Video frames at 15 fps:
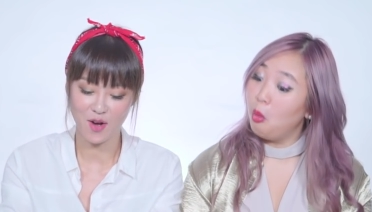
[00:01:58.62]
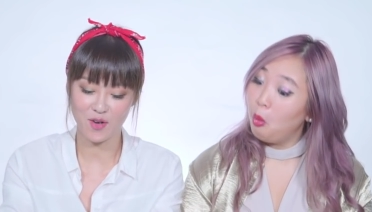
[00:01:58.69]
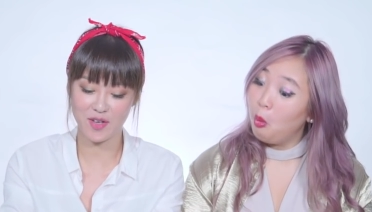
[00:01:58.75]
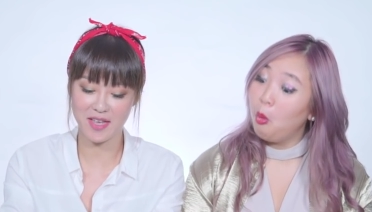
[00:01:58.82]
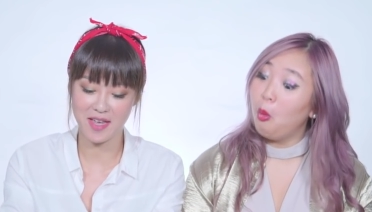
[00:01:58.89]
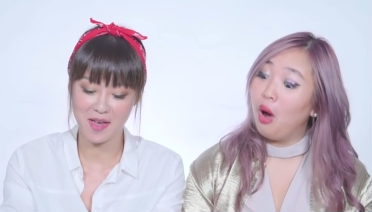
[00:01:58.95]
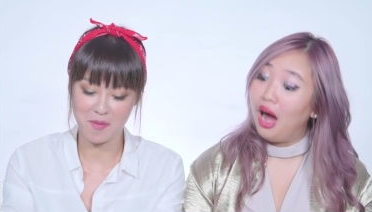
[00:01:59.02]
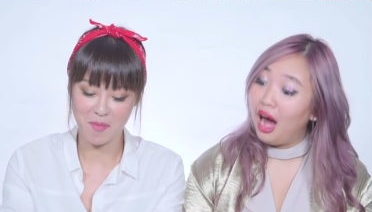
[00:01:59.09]

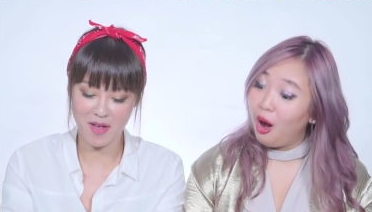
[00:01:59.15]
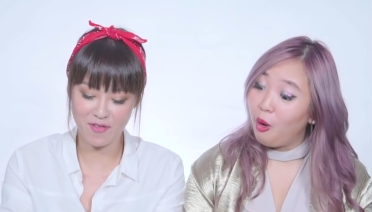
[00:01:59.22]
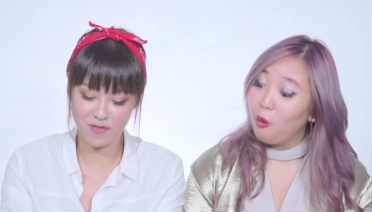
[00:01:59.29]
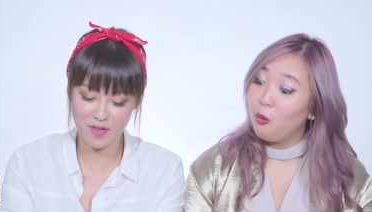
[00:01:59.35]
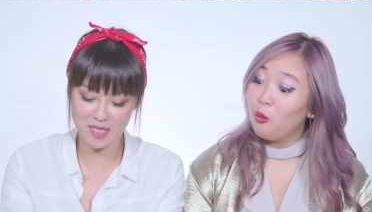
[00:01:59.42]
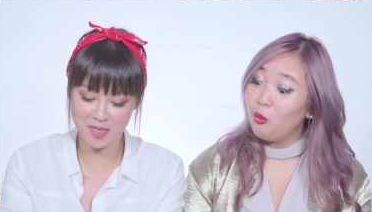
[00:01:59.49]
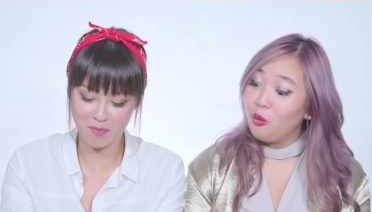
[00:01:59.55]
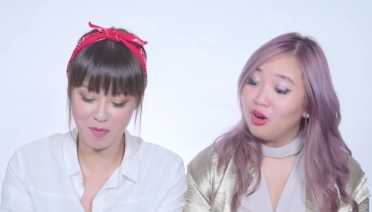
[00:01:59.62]
Speaker 1: Okay, my
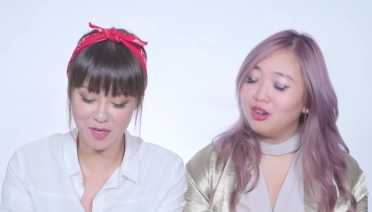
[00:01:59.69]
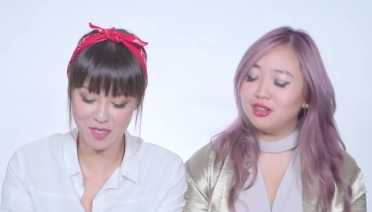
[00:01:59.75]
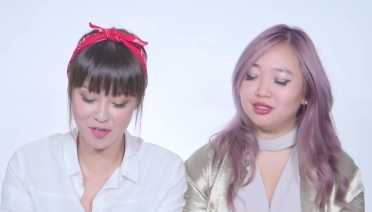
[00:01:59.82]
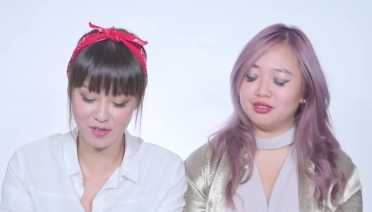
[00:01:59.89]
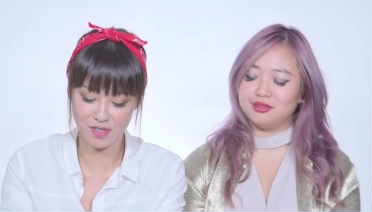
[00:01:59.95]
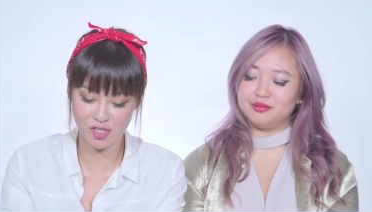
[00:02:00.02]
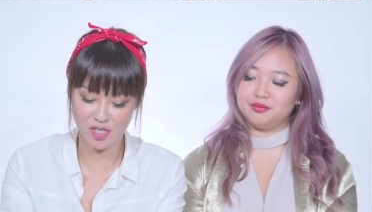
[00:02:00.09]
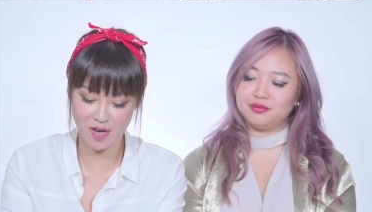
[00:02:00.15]
first impression
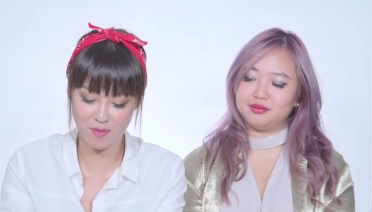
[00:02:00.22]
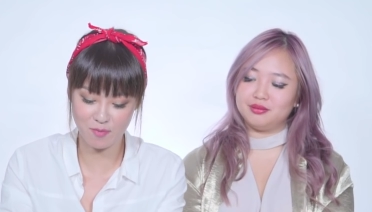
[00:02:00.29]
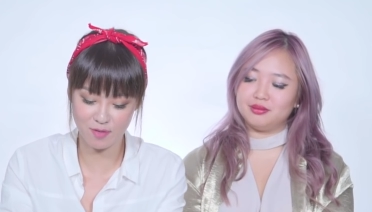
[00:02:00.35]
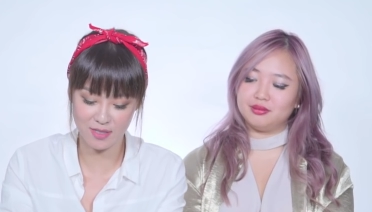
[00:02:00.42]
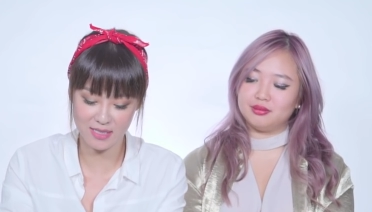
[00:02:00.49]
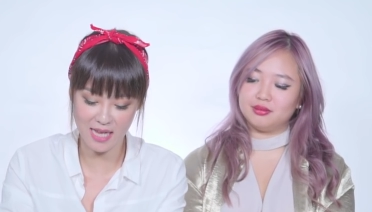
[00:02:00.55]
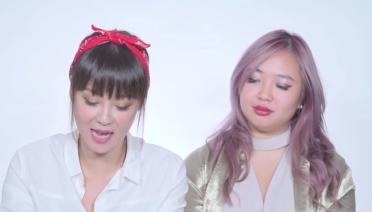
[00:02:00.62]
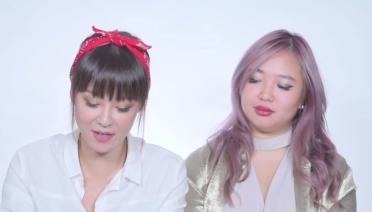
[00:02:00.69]
of Jem
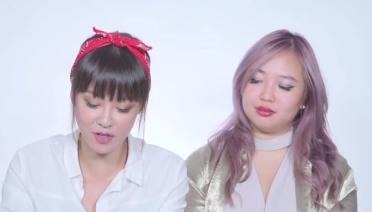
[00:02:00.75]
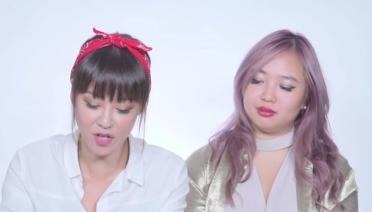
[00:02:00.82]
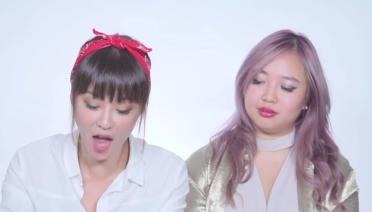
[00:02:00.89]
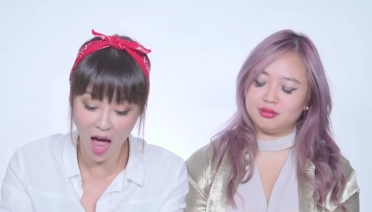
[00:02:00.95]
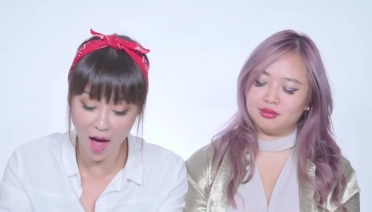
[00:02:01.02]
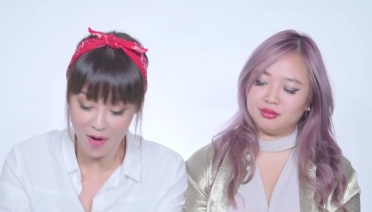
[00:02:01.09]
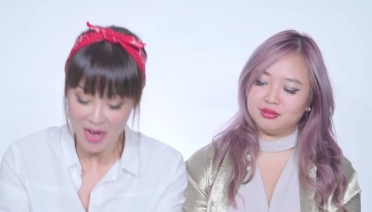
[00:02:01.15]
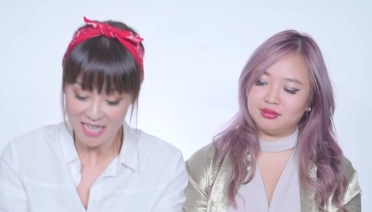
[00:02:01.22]
was I don't
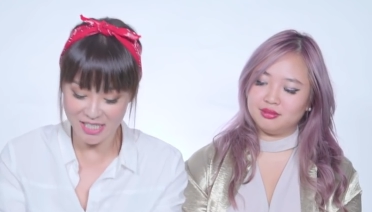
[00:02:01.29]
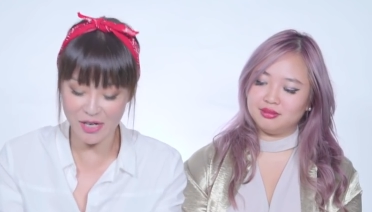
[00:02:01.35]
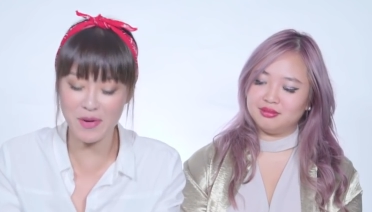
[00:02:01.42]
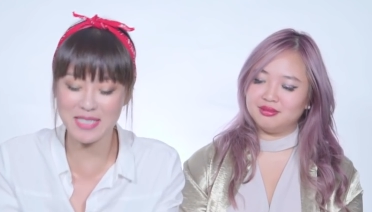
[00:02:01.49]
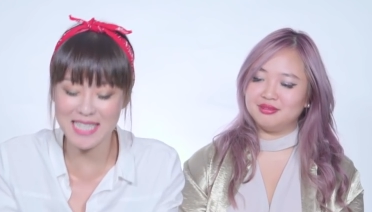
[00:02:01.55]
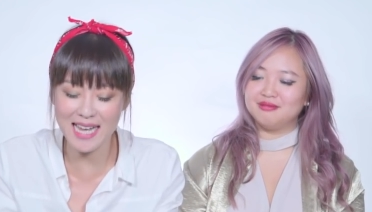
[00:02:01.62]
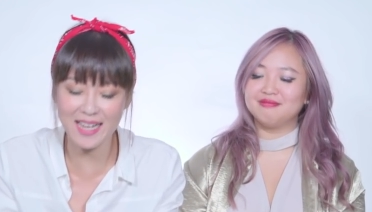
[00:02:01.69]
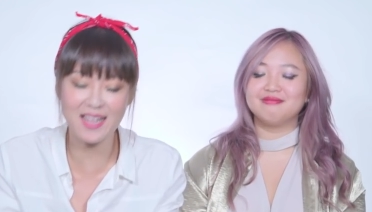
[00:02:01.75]
know. She
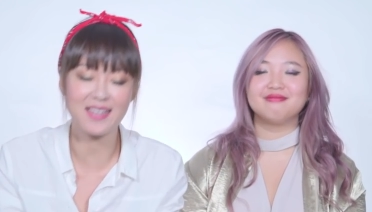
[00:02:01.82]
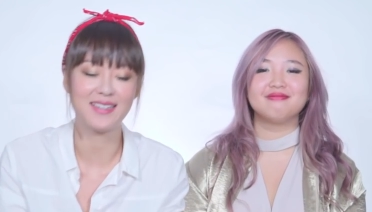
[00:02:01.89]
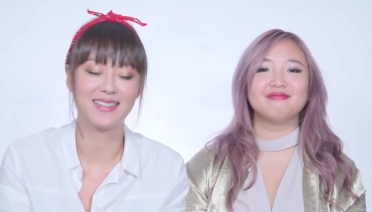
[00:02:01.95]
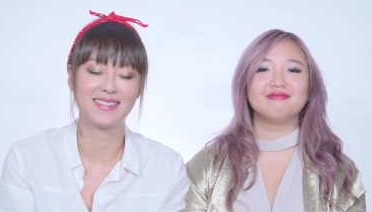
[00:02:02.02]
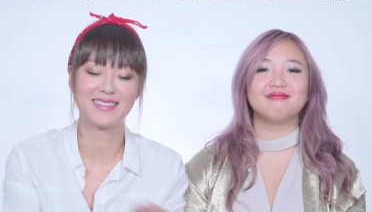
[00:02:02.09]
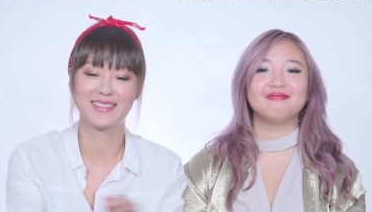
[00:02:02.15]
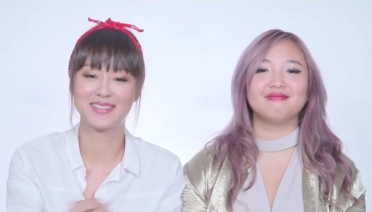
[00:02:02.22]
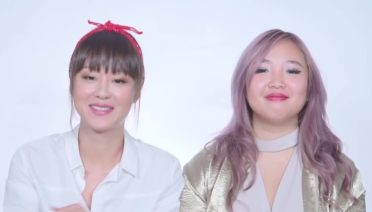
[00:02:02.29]
was like
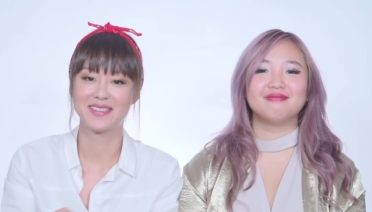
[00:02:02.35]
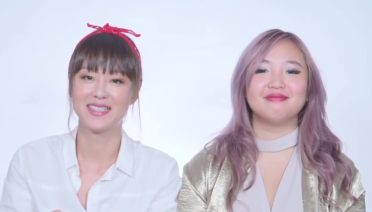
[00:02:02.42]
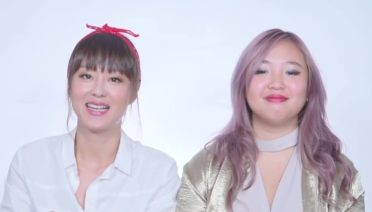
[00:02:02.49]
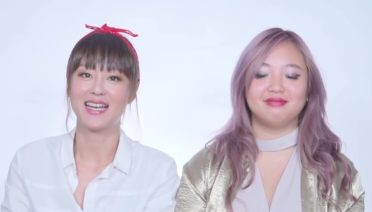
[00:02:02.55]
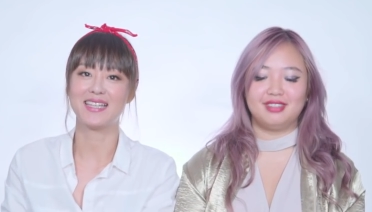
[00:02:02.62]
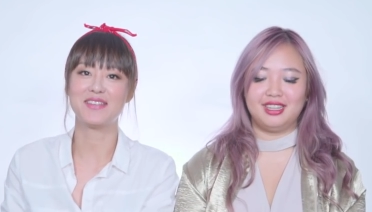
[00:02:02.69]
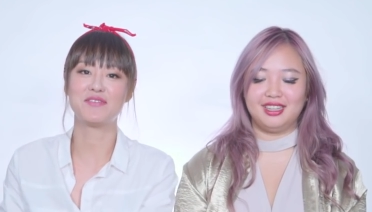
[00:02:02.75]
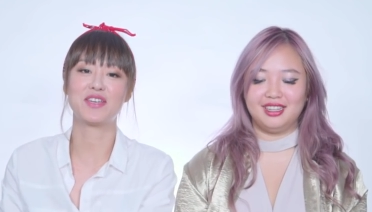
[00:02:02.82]
a.
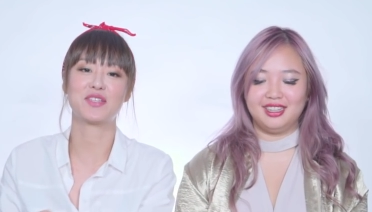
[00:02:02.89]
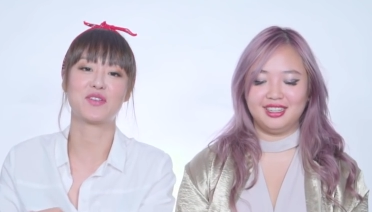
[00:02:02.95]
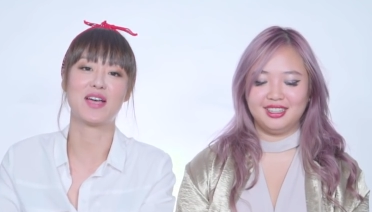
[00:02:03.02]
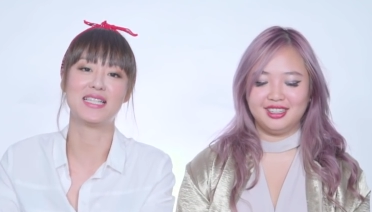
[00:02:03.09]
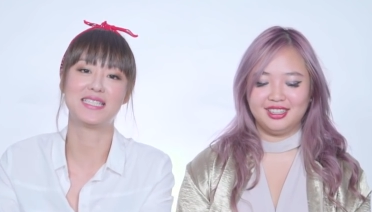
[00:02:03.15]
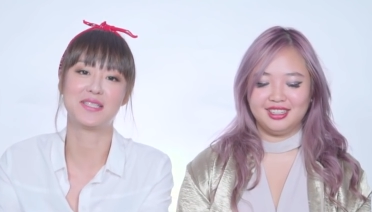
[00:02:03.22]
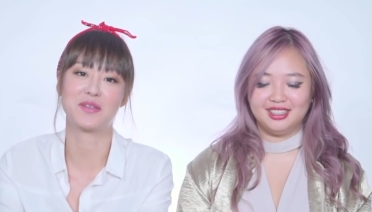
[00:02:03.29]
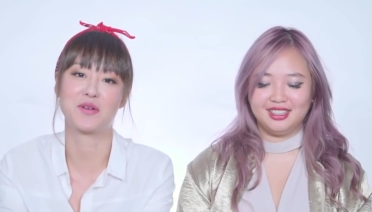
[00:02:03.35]
I didn't even get to
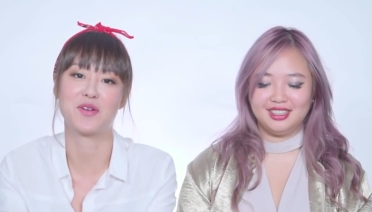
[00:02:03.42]
answer the